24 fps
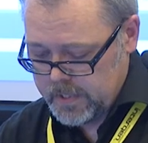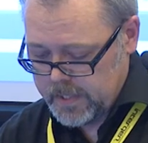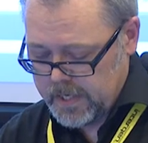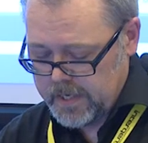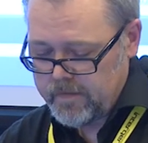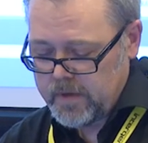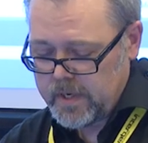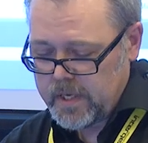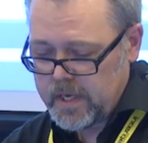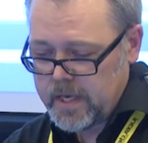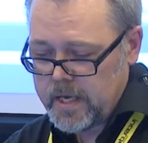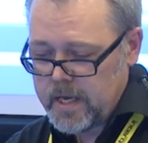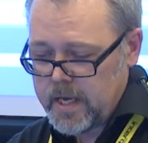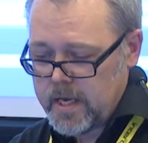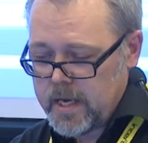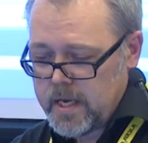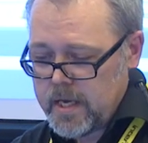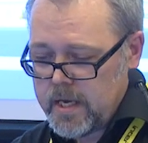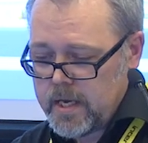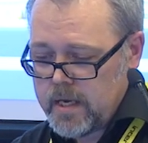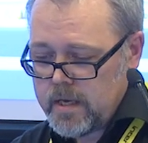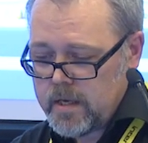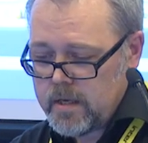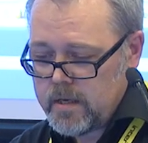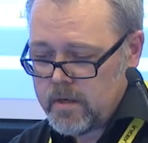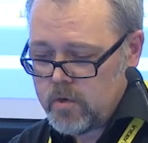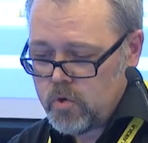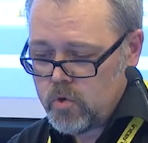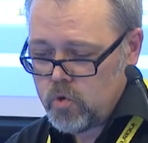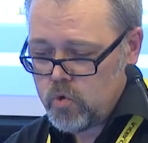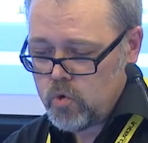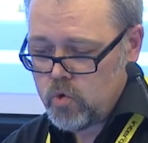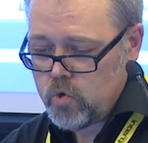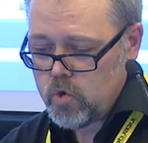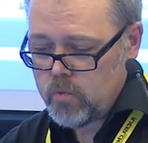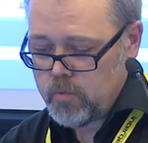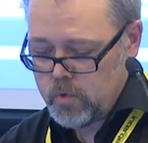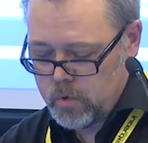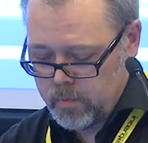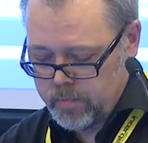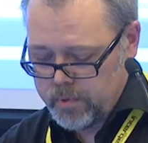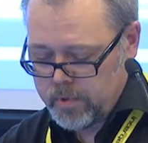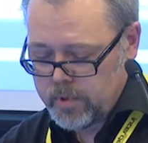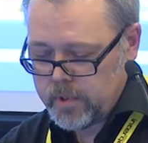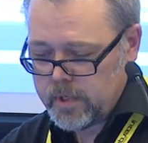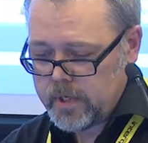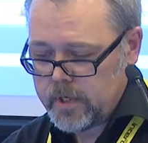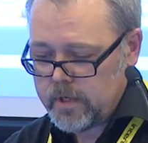give it a normal
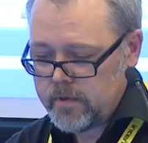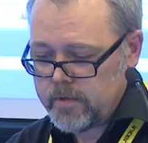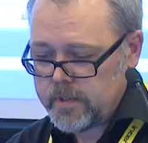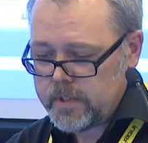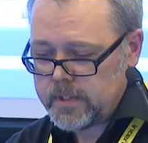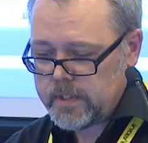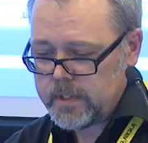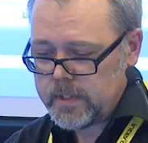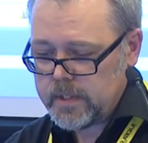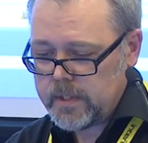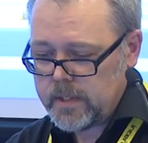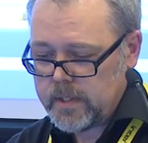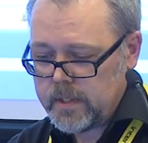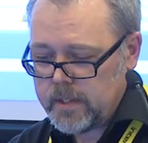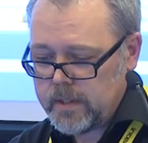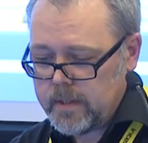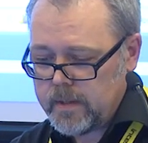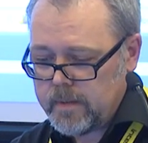priority.